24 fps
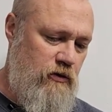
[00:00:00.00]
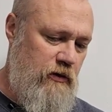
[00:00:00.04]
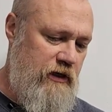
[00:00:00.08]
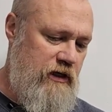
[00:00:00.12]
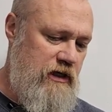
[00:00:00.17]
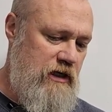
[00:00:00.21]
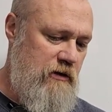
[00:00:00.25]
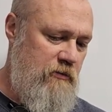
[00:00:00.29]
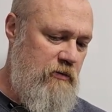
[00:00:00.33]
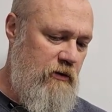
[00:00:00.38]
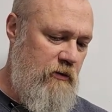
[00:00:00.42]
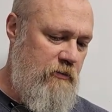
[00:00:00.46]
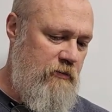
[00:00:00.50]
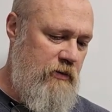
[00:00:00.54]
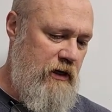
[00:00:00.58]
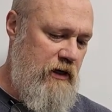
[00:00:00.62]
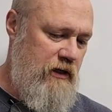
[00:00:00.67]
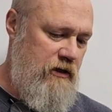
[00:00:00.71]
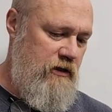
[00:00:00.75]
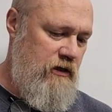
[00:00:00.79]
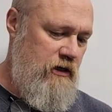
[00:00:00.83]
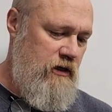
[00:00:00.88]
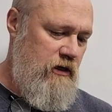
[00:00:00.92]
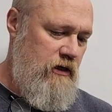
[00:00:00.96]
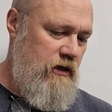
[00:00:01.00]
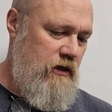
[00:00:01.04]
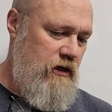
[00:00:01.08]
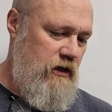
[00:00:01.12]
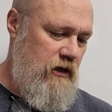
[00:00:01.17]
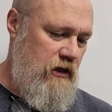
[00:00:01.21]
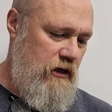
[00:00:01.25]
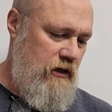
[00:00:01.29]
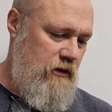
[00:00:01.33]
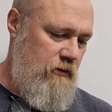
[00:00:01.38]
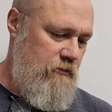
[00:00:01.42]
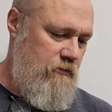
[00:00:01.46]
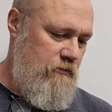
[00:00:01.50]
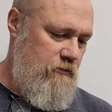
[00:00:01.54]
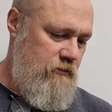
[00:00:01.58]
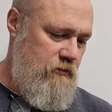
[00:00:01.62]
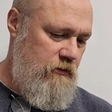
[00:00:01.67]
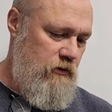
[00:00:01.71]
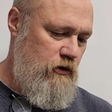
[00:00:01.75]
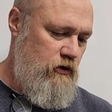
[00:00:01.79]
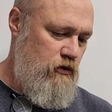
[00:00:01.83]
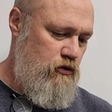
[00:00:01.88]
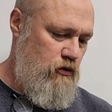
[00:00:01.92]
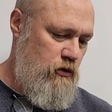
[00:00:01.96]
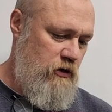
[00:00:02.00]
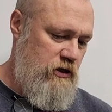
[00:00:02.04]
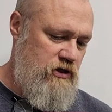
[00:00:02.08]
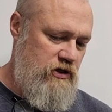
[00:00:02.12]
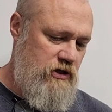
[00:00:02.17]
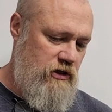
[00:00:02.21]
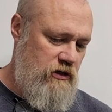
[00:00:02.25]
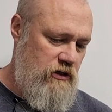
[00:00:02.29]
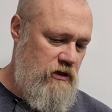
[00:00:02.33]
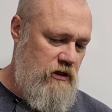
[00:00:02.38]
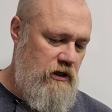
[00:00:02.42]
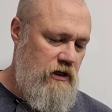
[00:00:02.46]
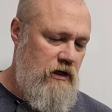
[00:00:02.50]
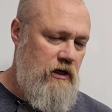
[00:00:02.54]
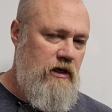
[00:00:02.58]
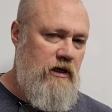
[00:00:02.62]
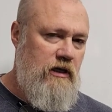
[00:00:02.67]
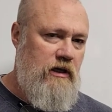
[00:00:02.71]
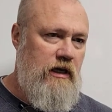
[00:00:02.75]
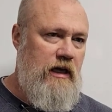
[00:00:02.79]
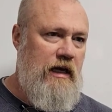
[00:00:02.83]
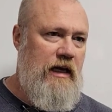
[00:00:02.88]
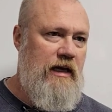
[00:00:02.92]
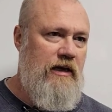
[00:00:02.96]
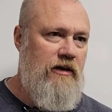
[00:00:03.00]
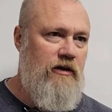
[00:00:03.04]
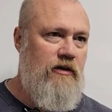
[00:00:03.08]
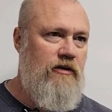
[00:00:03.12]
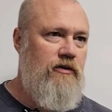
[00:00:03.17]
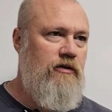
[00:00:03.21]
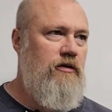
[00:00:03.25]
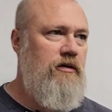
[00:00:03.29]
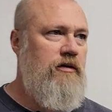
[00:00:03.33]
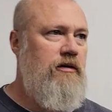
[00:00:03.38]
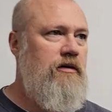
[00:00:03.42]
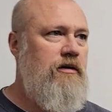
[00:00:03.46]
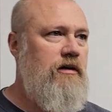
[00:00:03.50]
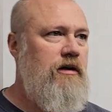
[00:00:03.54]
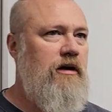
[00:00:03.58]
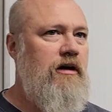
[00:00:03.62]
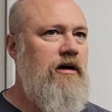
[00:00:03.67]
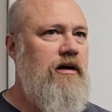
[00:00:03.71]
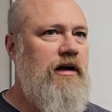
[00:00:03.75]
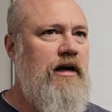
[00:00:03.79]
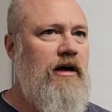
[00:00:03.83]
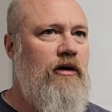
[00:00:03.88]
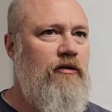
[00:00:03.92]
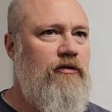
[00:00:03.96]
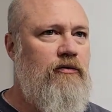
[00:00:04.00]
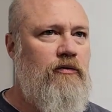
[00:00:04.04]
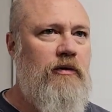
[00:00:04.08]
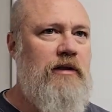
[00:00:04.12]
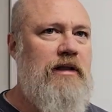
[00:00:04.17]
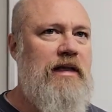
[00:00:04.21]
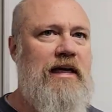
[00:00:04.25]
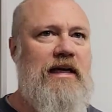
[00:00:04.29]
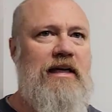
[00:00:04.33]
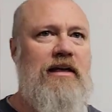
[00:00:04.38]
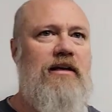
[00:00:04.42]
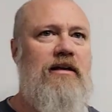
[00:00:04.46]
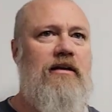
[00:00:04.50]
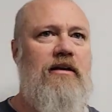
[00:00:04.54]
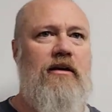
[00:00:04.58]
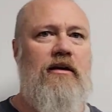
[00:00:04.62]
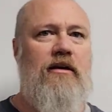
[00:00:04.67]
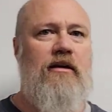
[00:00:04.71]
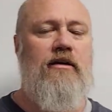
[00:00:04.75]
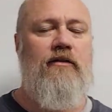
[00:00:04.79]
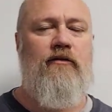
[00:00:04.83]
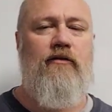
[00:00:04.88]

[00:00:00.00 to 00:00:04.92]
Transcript: You know, I keep up on um, nutrition and other uh, health-related uh,